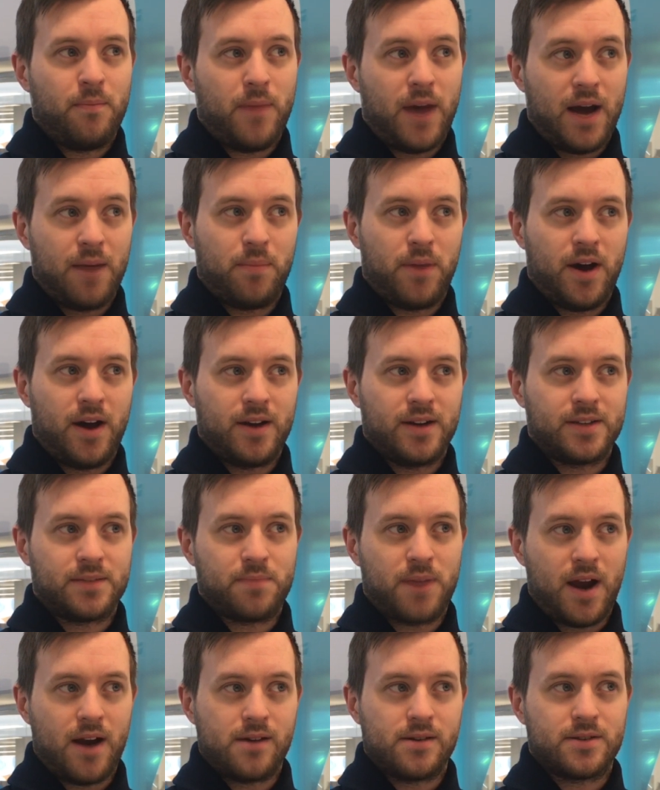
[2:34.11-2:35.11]
my
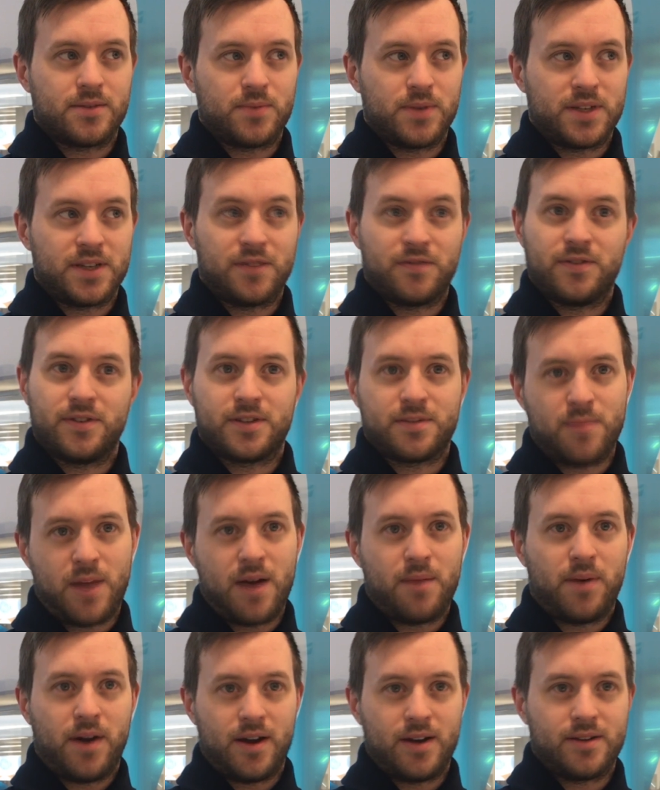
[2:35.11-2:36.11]
partner's parents were different to
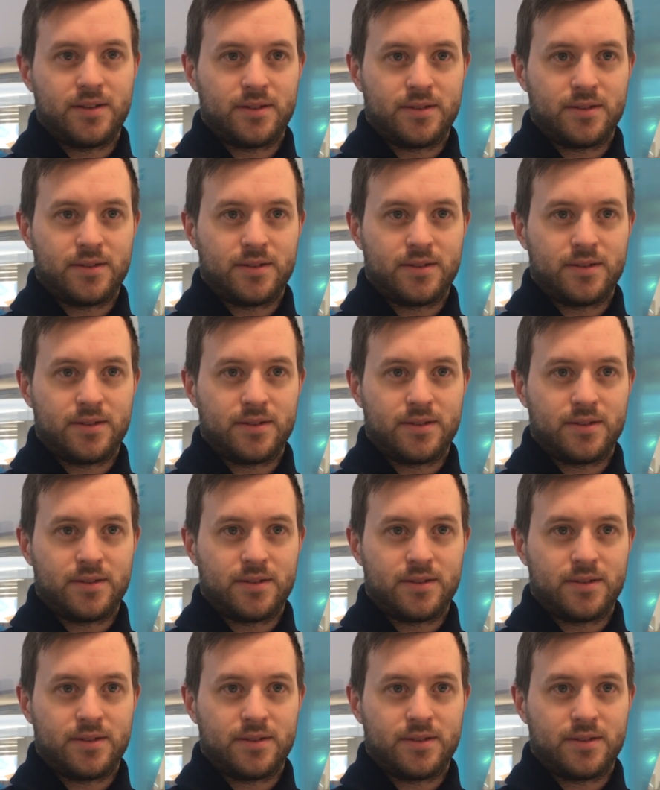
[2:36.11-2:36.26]
my